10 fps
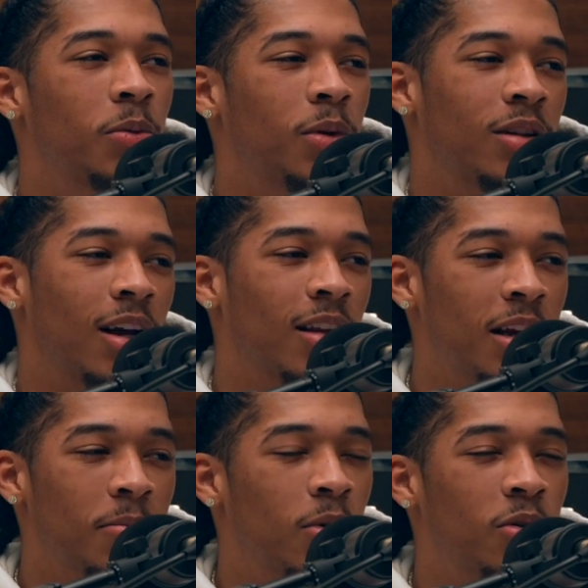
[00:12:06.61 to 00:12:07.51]
which I
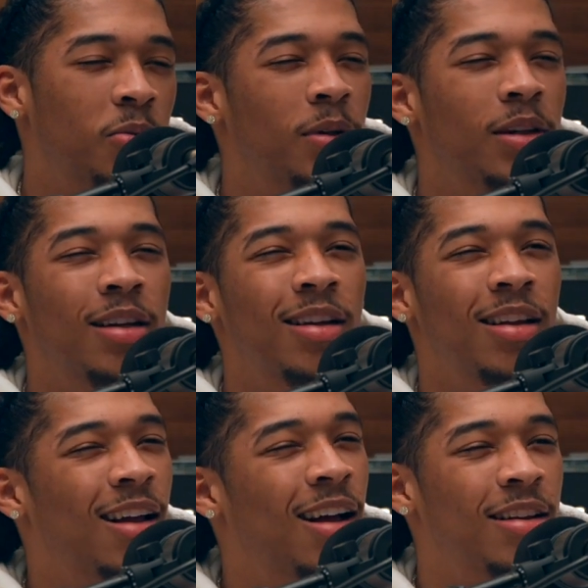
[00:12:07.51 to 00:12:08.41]
like most, but
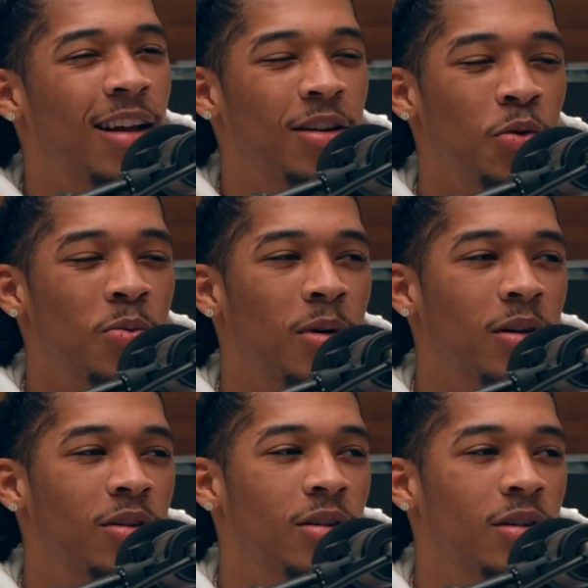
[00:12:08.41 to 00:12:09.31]
not not too
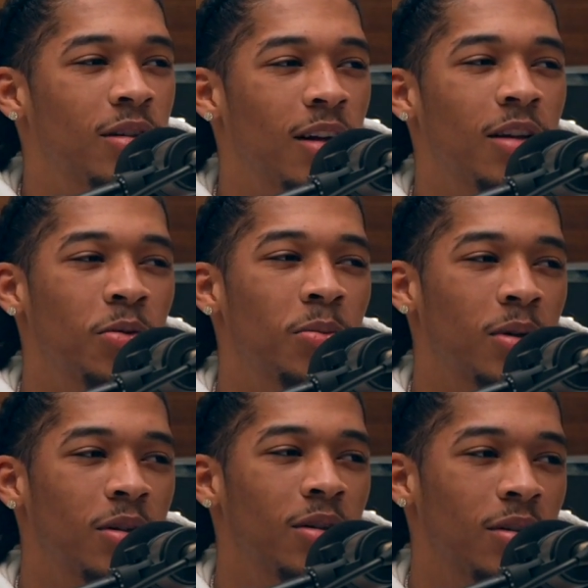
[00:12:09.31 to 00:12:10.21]
much. Not too
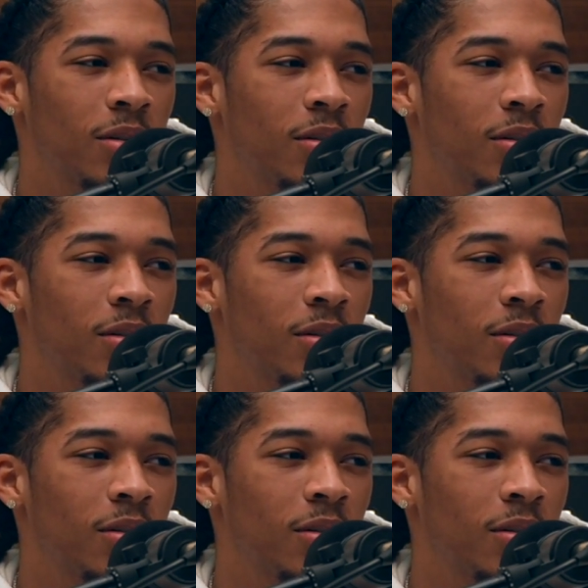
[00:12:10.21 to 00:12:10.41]
much.